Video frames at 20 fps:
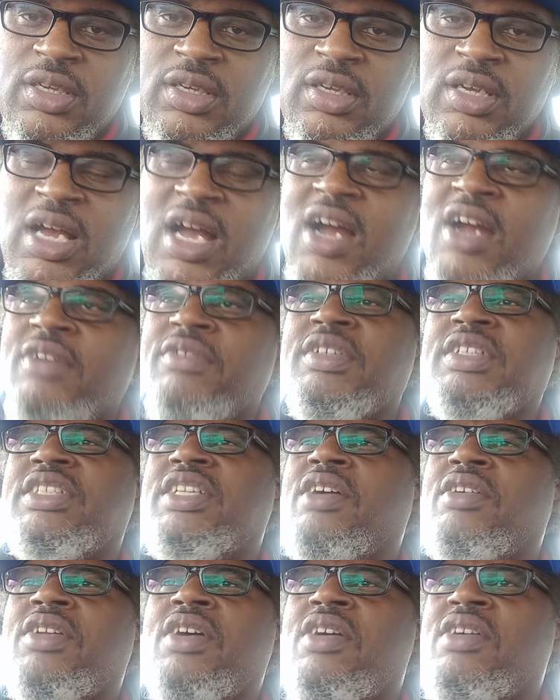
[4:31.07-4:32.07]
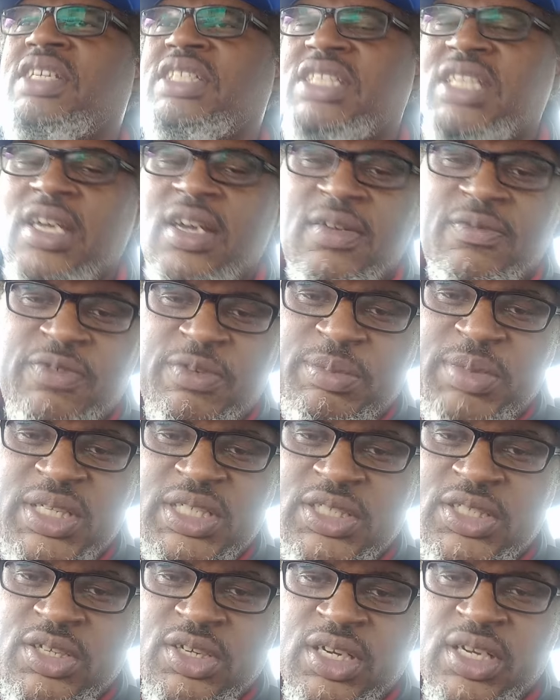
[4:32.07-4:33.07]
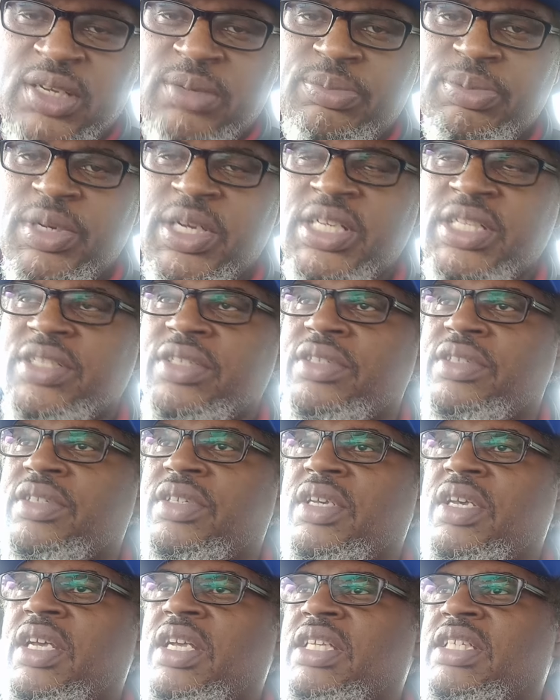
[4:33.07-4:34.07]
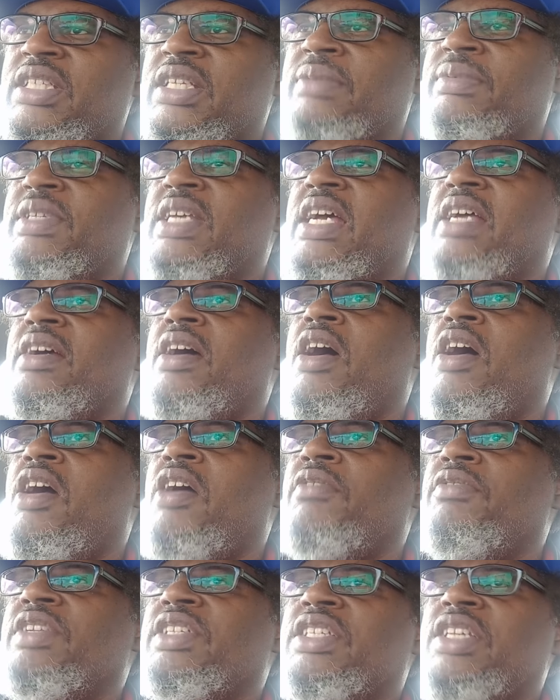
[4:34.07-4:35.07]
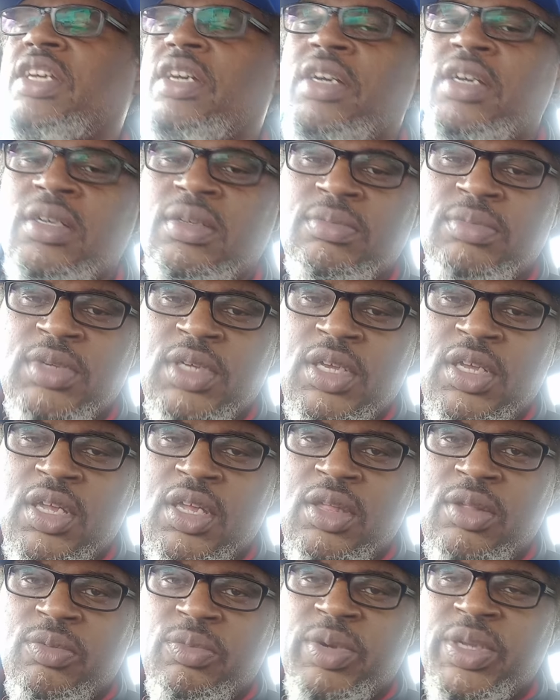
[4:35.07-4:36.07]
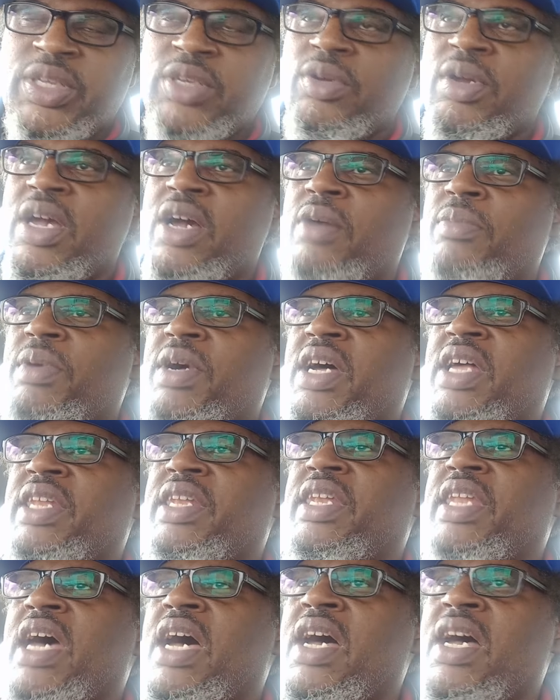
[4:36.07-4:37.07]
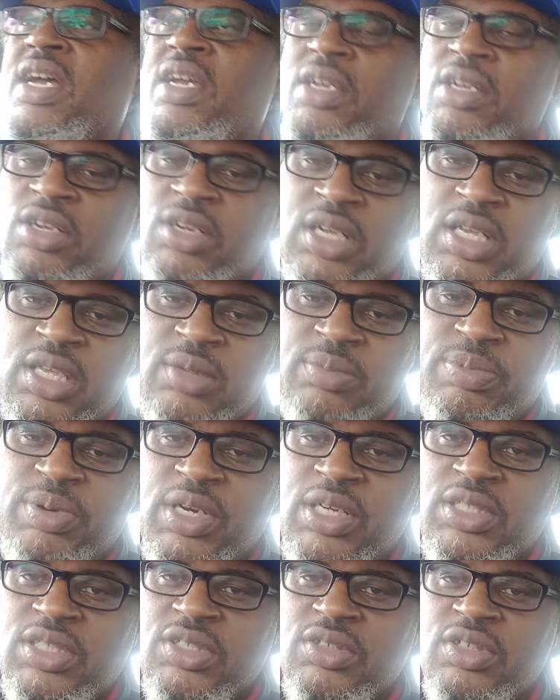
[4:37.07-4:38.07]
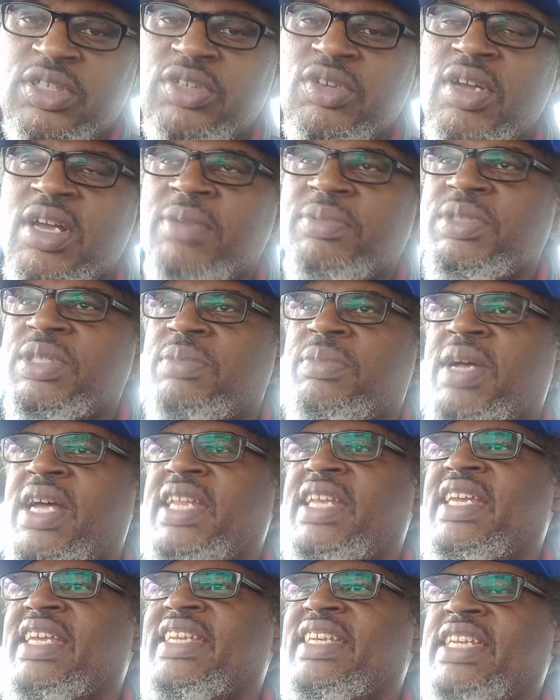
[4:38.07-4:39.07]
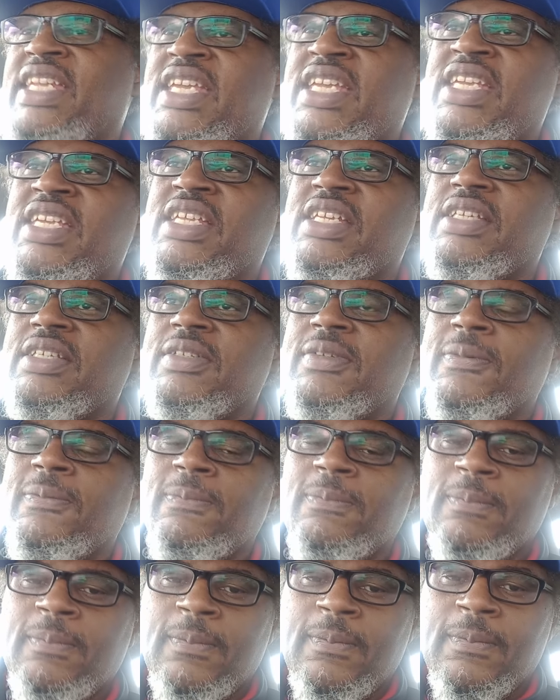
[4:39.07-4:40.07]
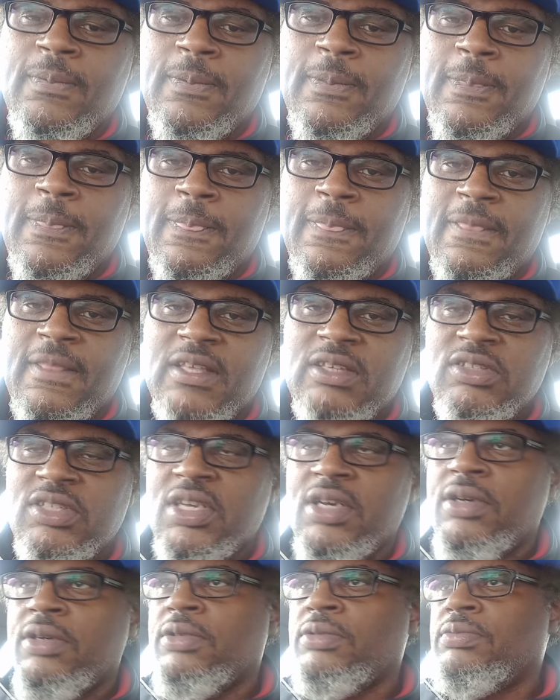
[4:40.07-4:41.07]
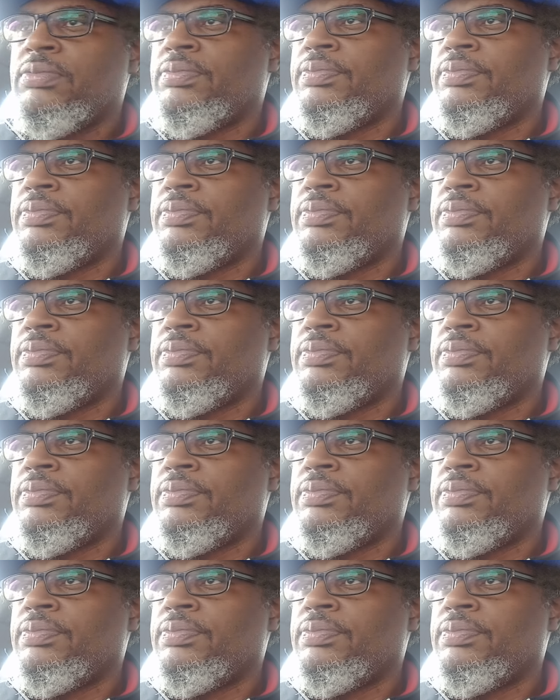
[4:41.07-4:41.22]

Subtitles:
Harvest don't always come from these crooked preachers. Sometimes harvest come when you help a non-crooked person or you help somebody in need. So